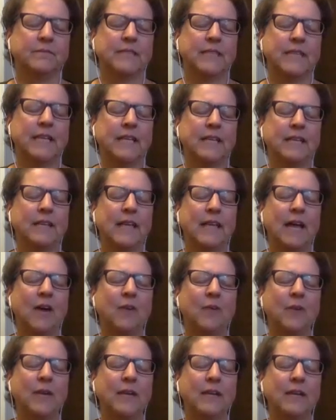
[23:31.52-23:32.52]
And
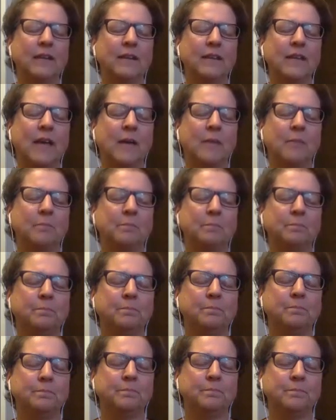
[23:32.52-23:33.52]
allowing that
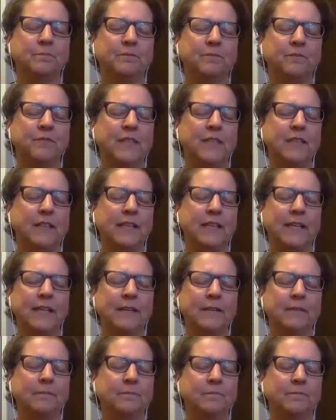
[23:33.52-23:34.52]

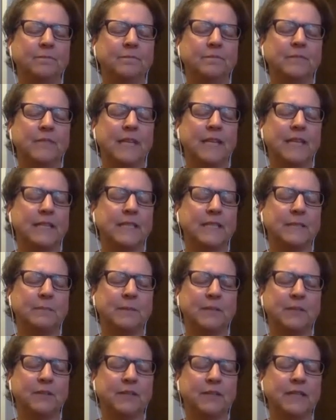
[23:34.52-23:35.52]
feeling, that
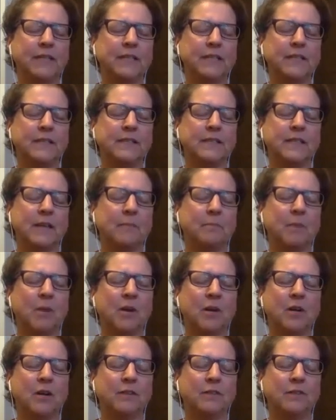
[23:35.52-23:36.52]
experience, that
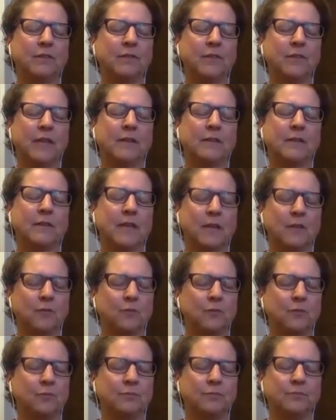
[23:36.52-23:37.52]
part of that
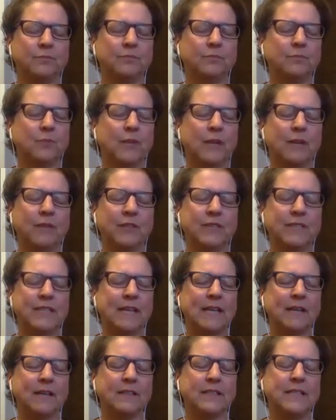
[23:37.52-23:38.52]
whatever's
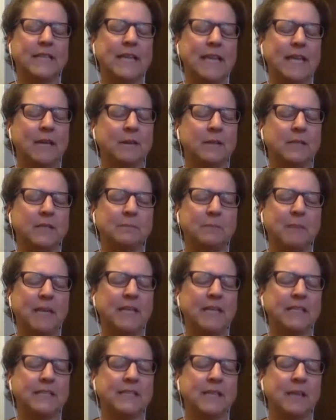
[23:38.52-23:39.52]
taking
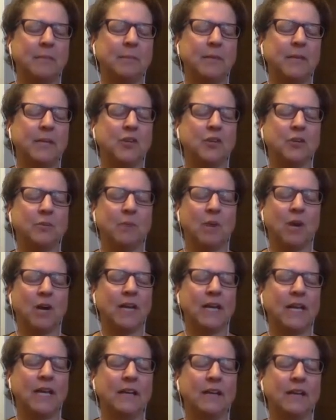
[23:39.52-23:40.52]
space up in your
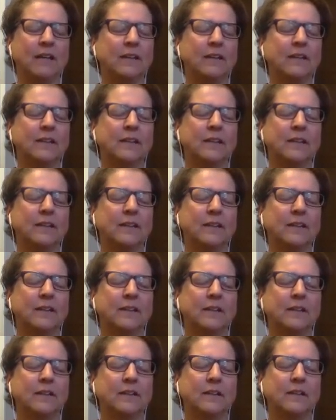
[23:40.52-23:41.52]
body,
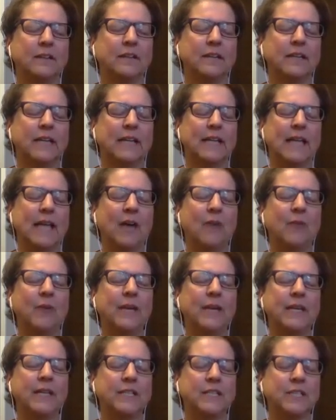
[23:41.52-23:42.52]

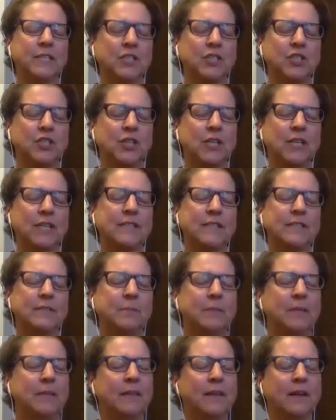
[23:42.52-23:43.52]
allowing it to just
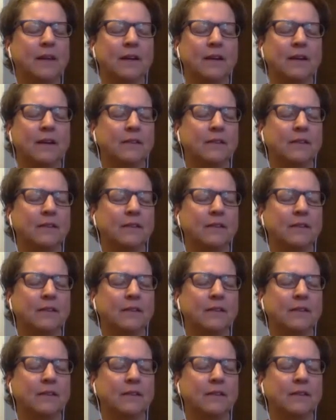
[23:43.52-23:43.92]
be there.